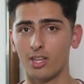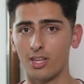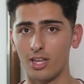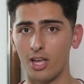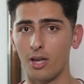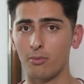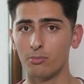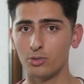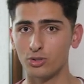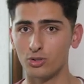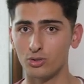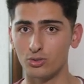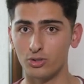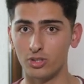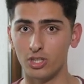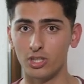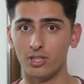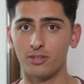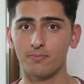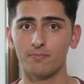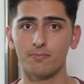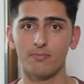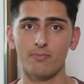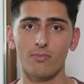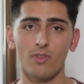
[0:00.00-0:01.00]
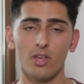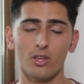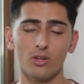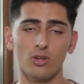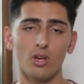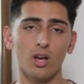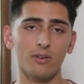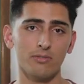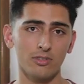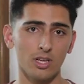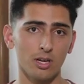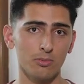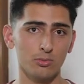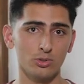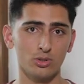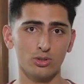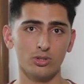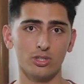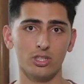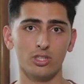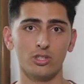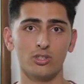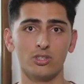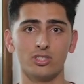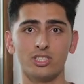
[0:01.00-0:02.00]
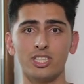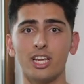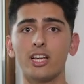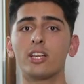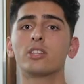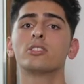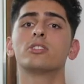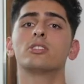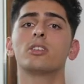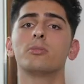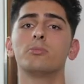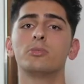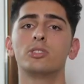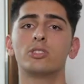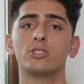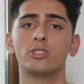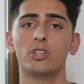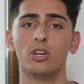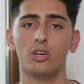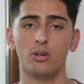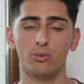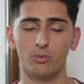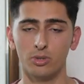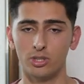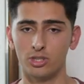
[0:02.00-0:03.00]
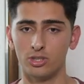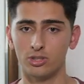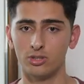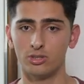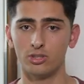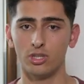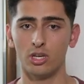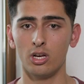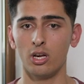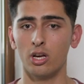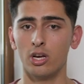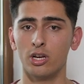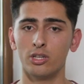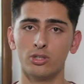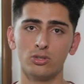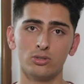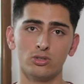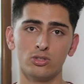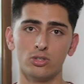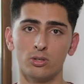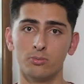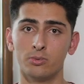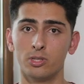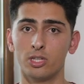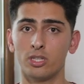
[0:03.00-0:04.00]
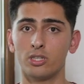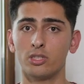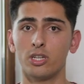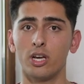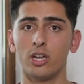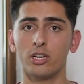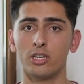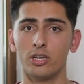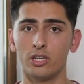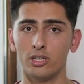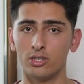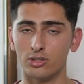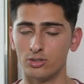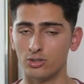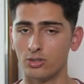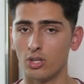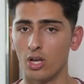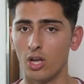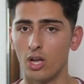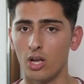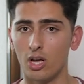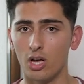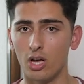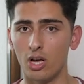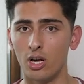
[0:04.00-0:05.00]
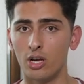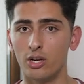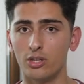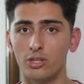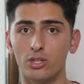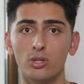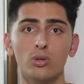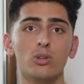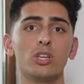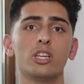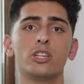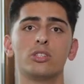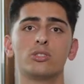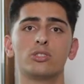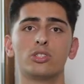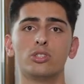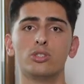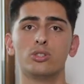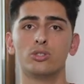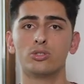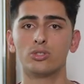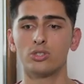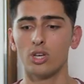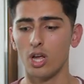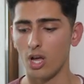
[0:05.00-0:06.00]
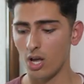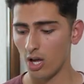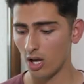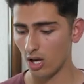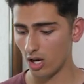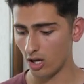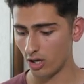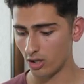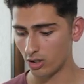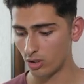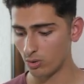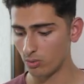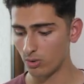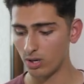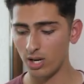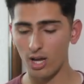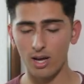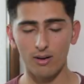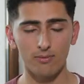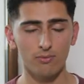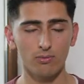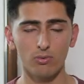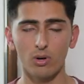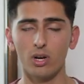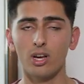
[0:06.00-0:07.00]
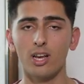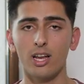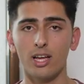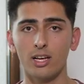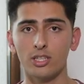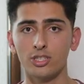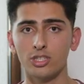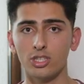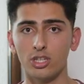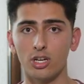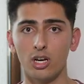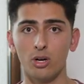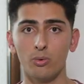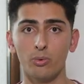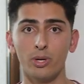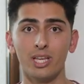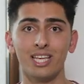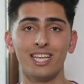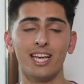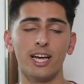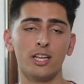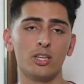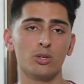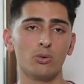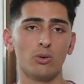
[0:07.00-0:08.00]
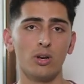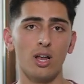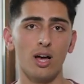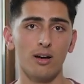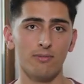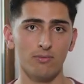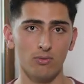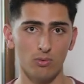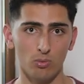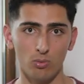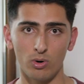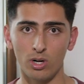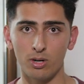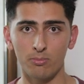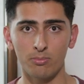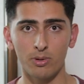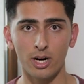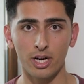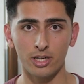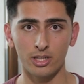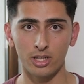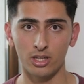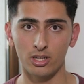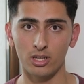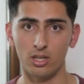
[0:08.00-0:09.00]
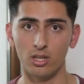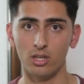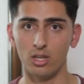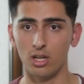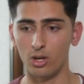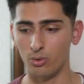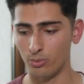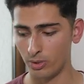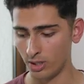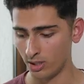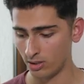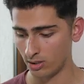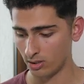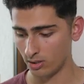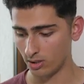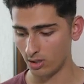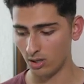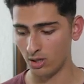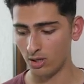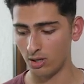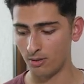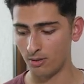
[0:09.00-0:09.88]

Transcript: chemistry. You have chemistry in your second semester, which is a new subject and is newly introduced. You will have one lecture a week, and you will have one practical a week